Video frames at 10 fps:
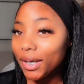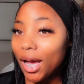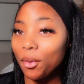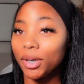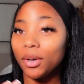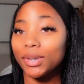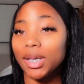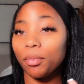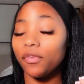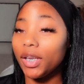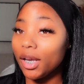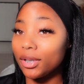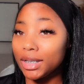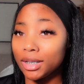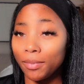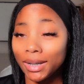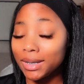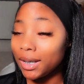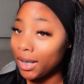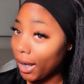y'all already know what type of video this is about
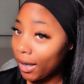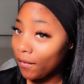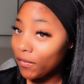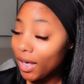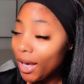to give,